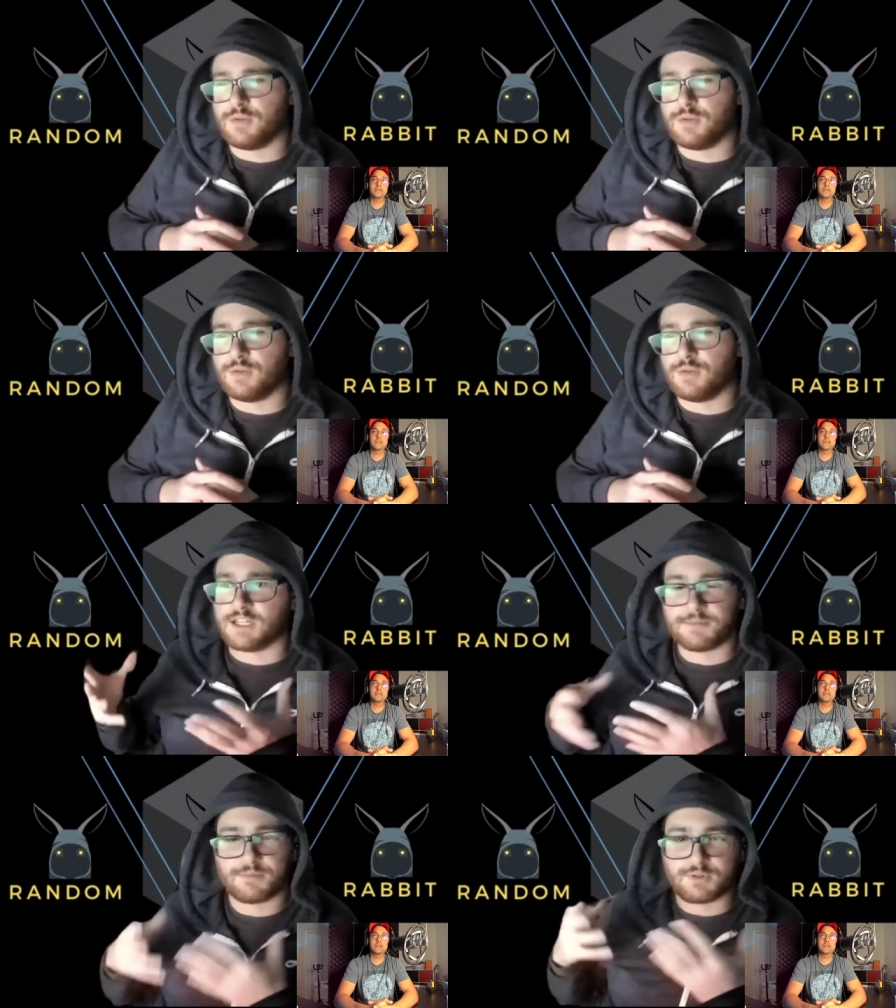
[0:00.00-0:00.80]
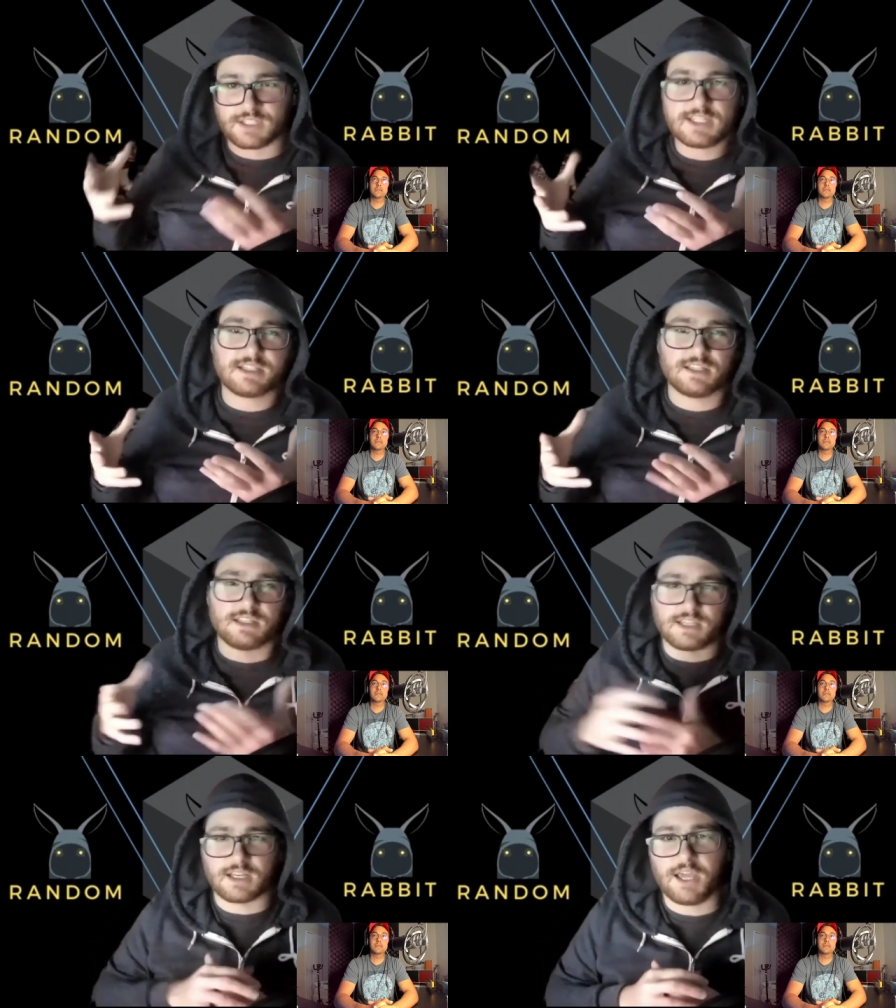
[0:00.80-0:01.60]
metrics, and it's
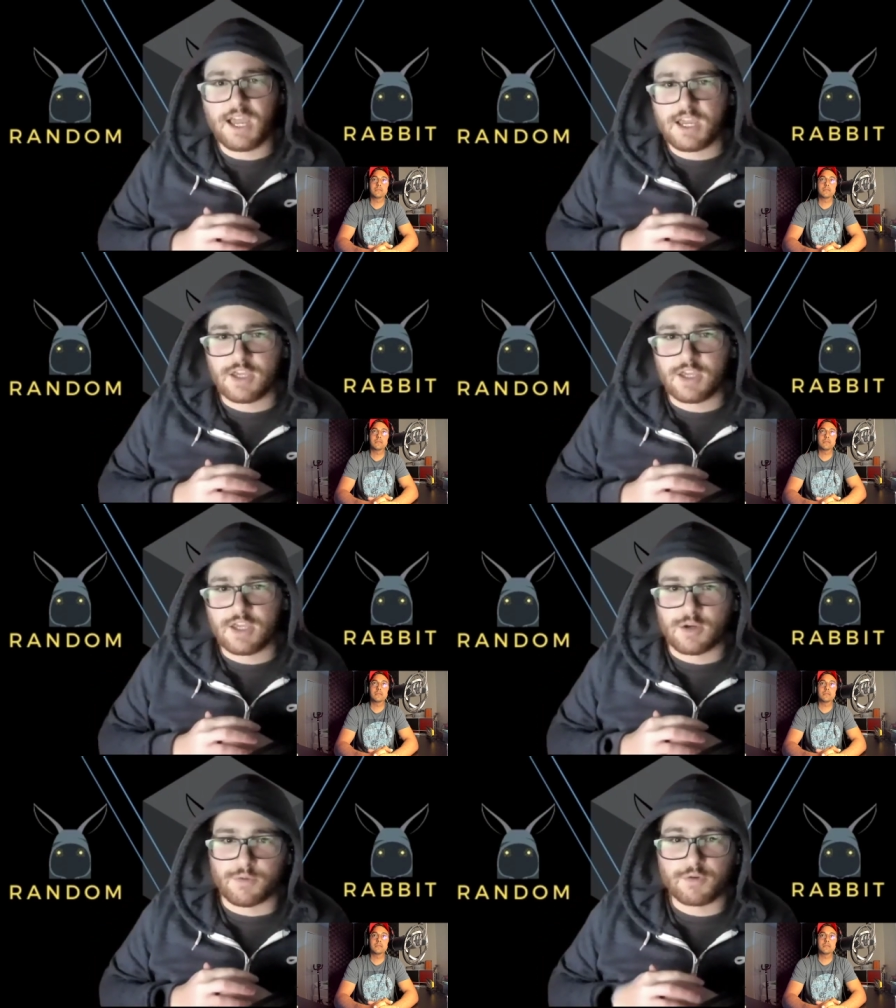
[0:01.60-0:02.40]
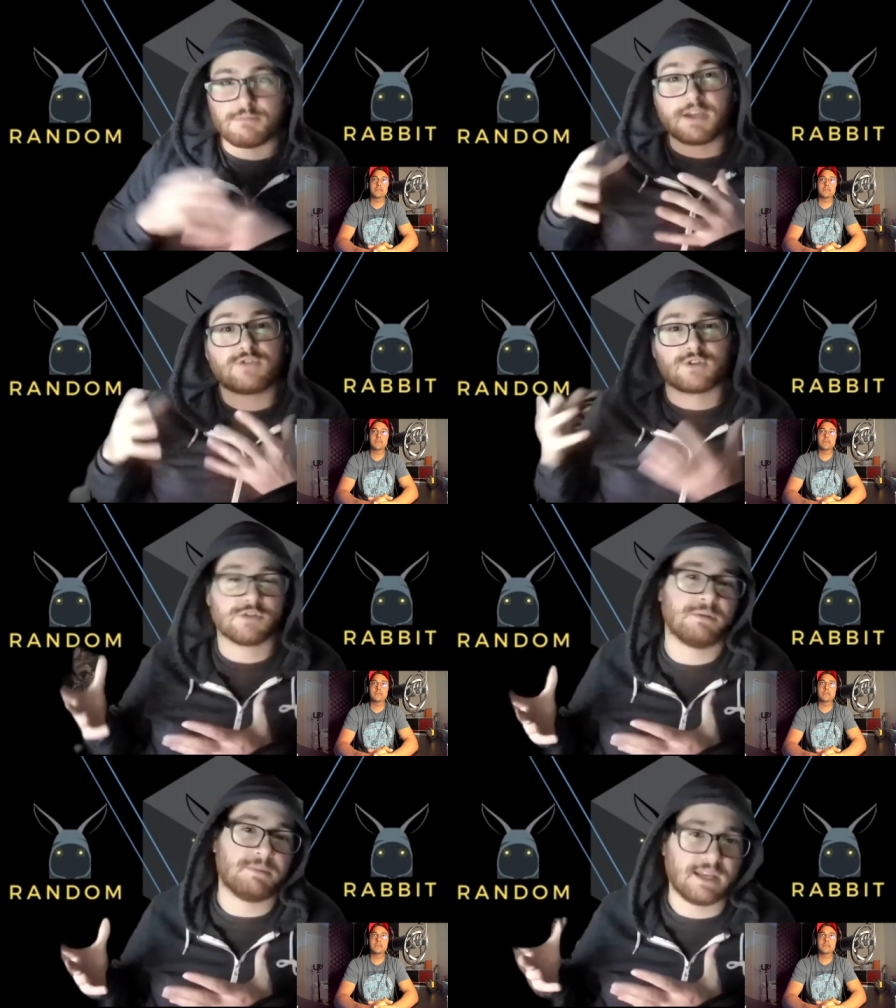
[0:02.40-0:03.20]
persistent, then those metrics should be
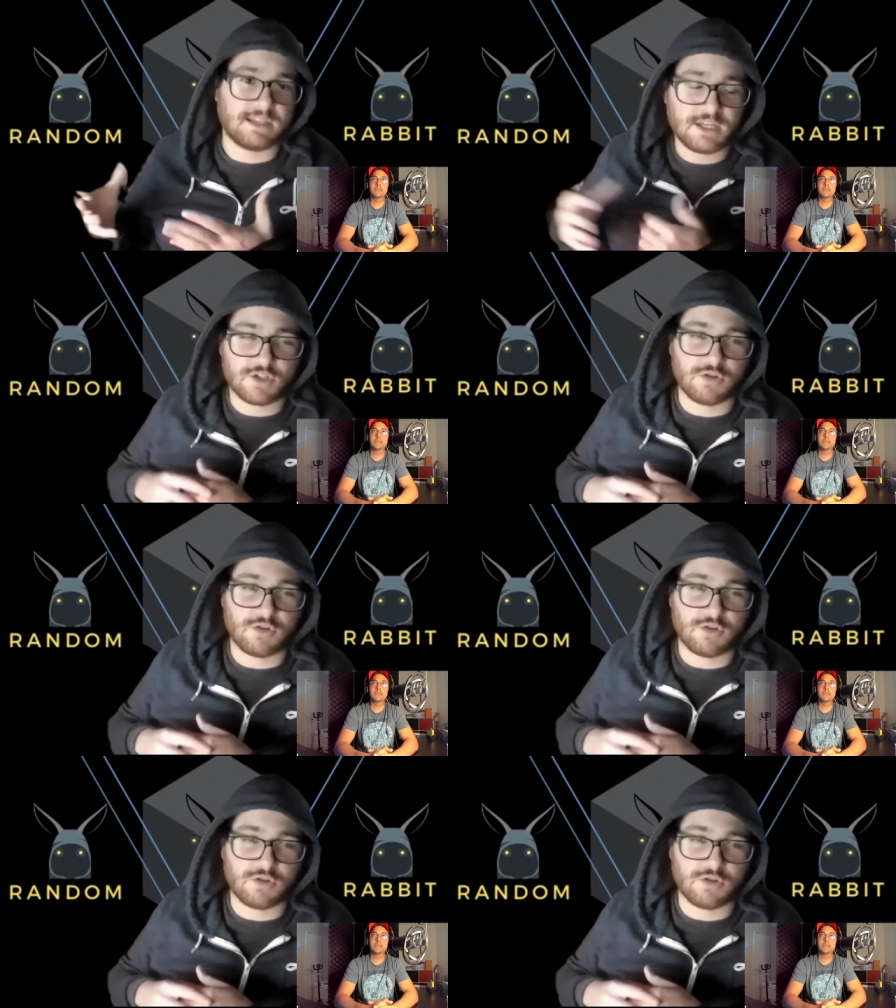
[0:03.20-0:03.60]
paid attention to.